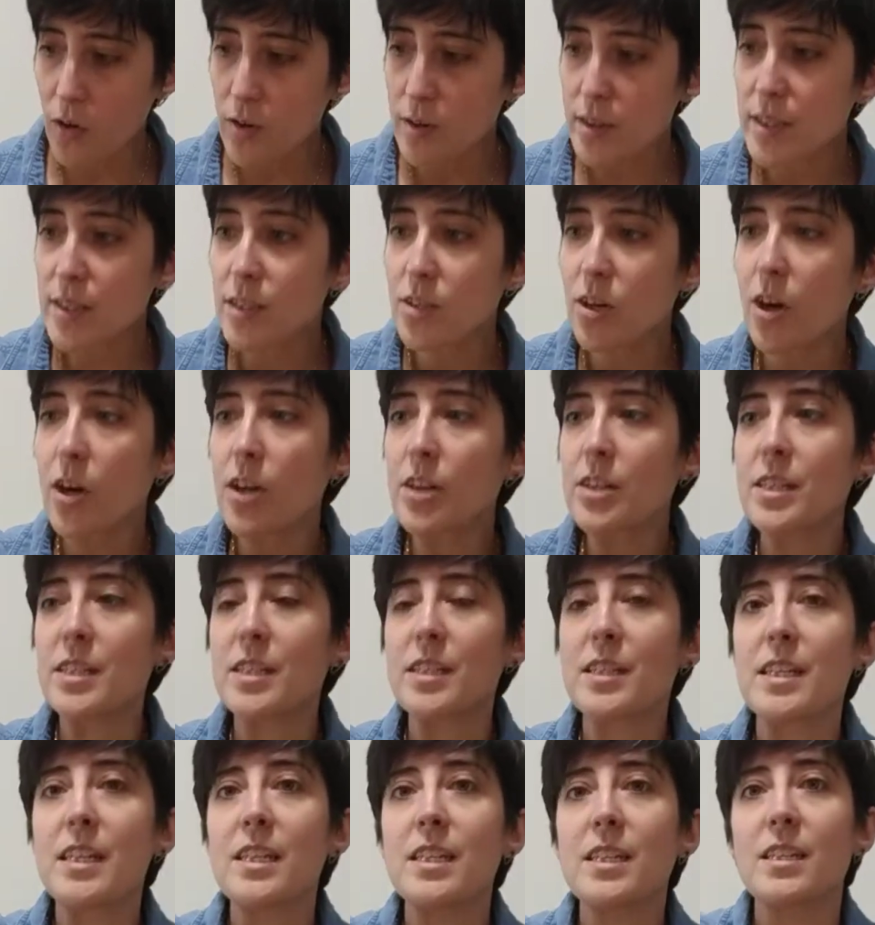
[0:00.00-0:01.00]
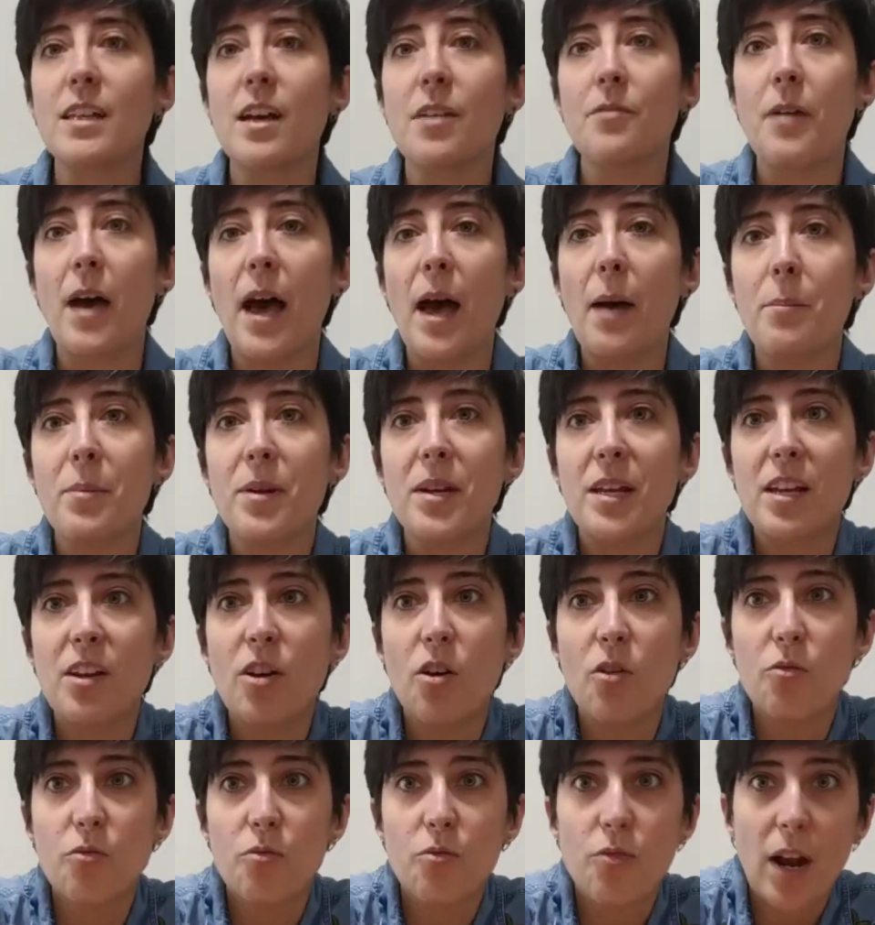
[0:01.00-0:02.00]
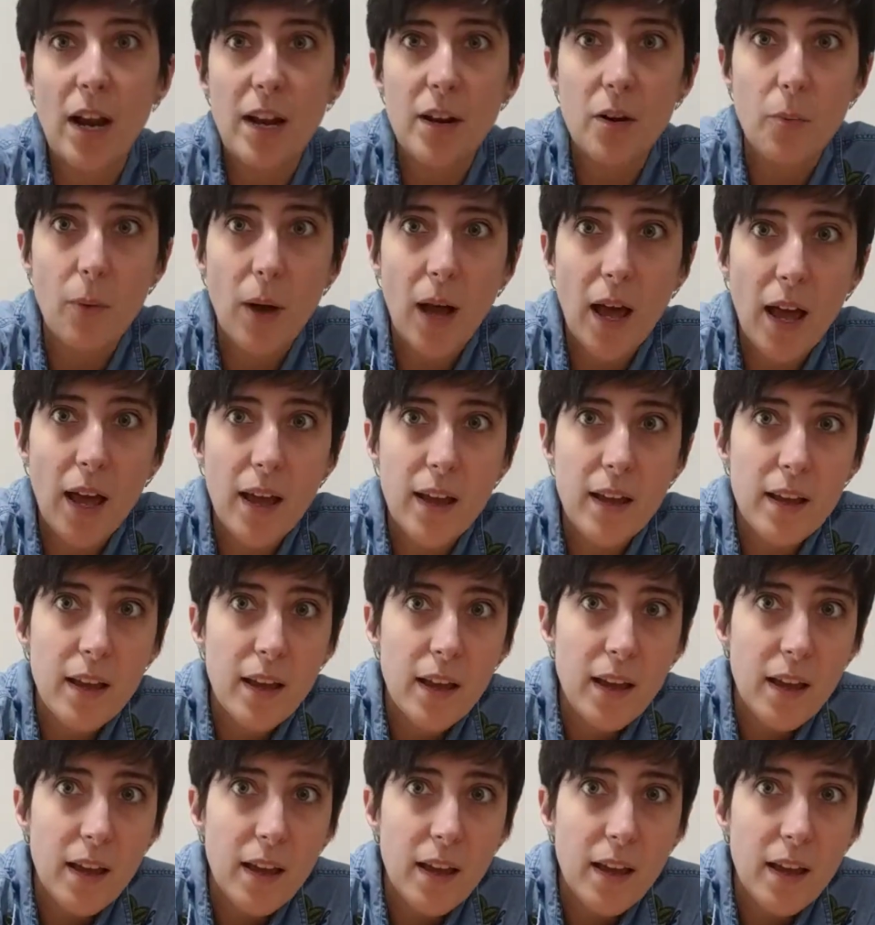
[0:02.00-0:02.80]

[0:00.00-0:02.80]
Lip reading: start to see stuff happening right away.